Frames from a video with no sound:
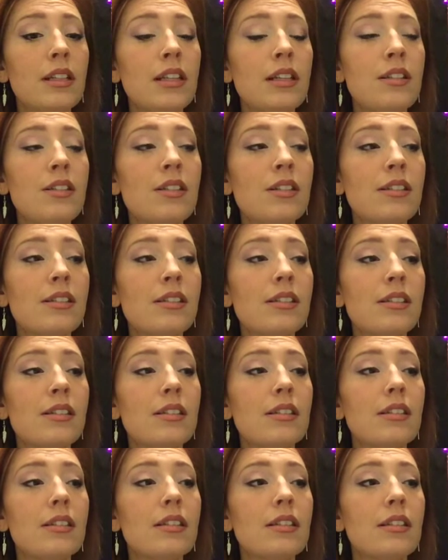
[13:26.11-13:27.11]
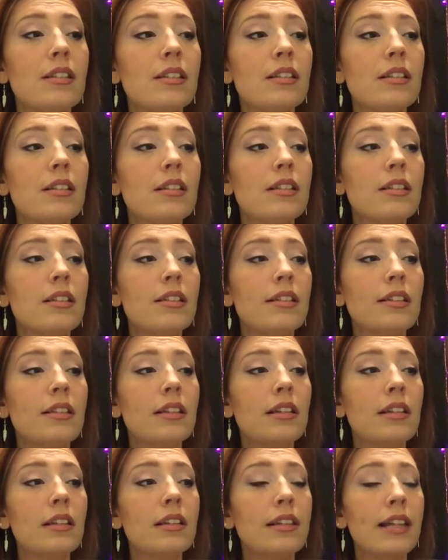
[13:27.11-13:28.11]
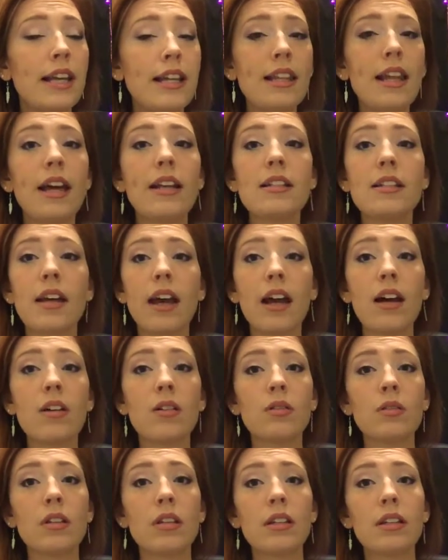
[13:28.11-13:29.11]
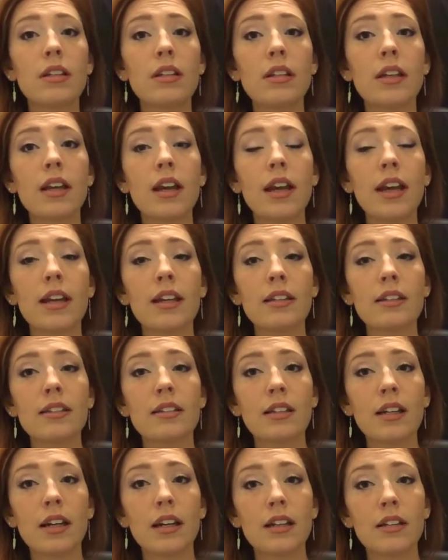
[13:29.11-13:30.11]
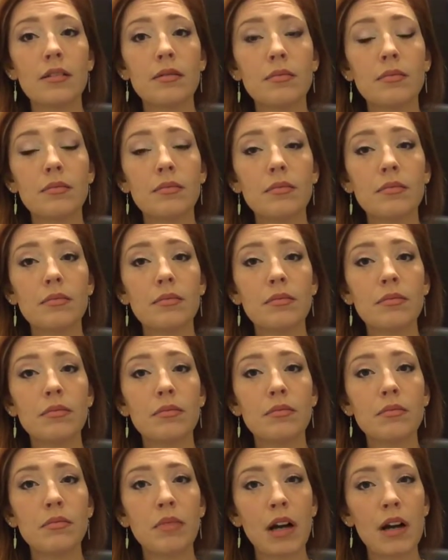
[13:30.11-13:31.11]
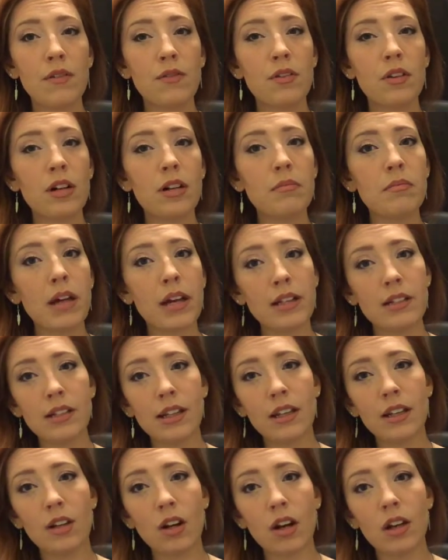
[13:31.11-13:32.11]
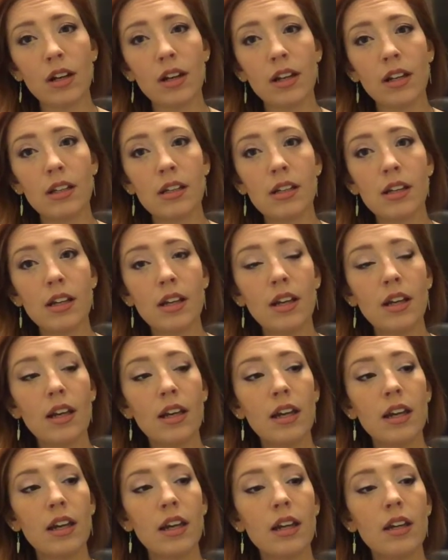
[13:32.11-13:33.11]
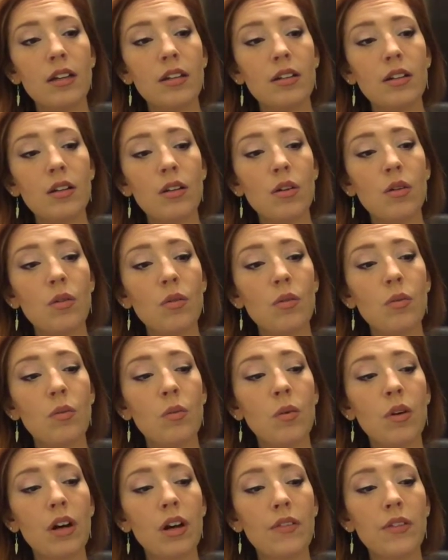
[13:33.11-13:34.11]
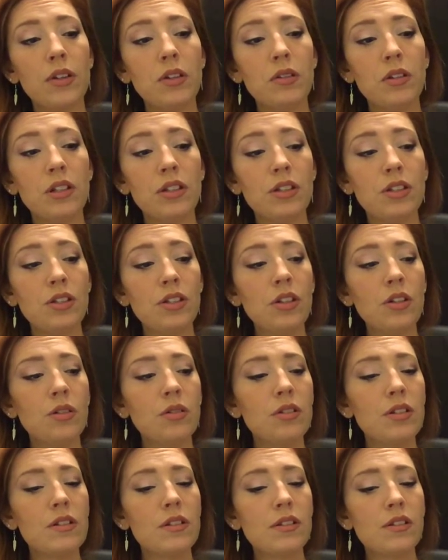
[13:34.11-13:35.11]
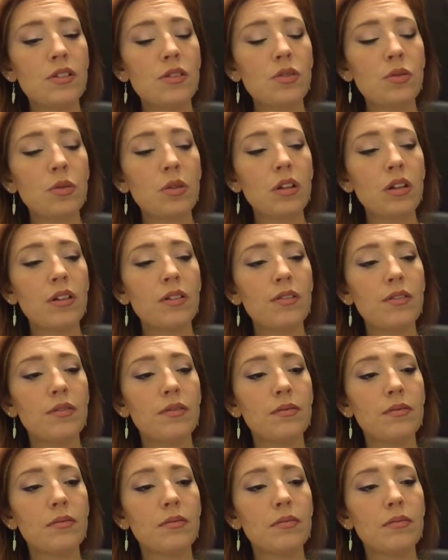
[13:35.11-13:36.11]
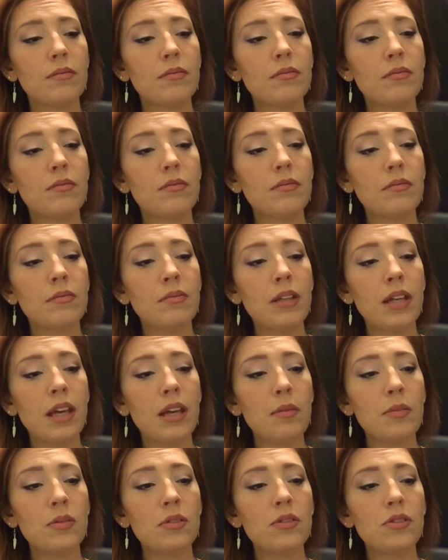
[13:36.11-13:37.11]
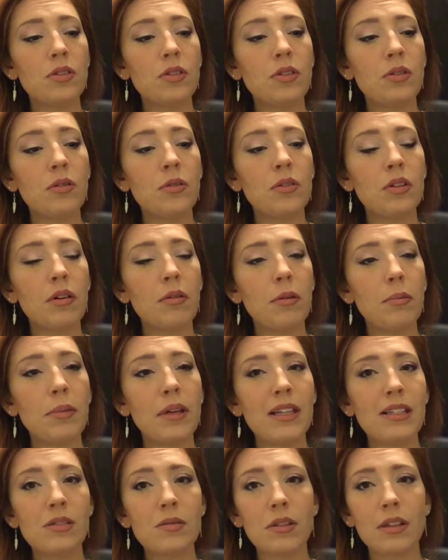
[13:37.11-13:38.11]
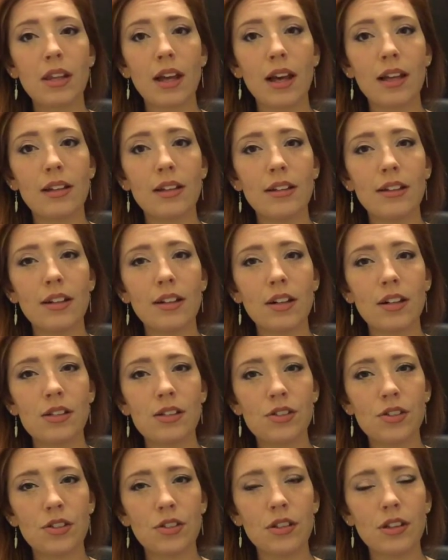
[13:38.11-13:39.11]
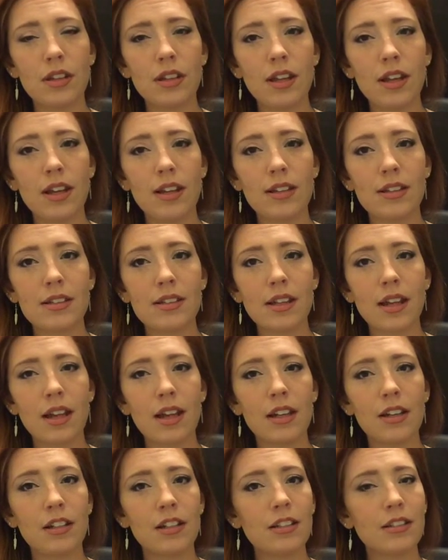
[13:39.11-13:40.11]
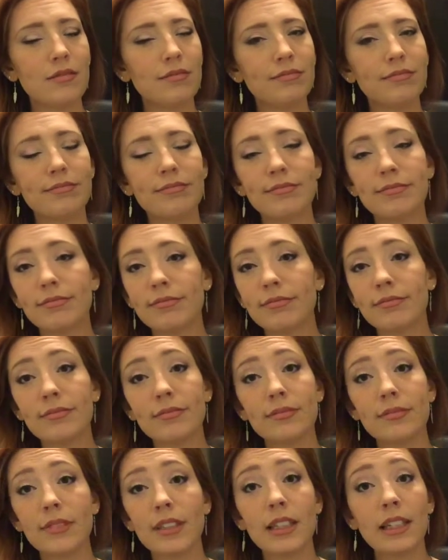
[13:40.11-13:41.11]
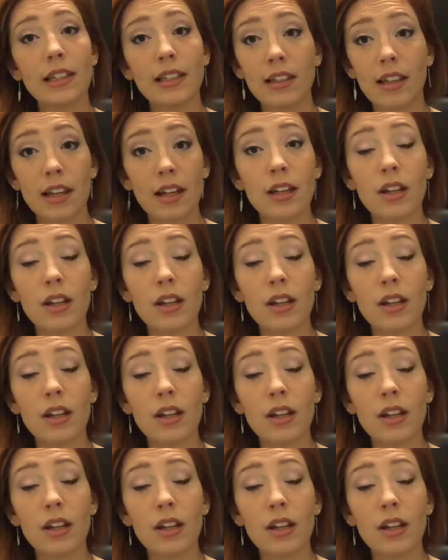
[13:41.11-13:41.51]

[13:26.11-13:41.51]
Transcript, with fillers: And just lay that down and pray for it, meditate on it, whatever you need to do, just to sort of be able to come to peace with that. There are certain things that you need to let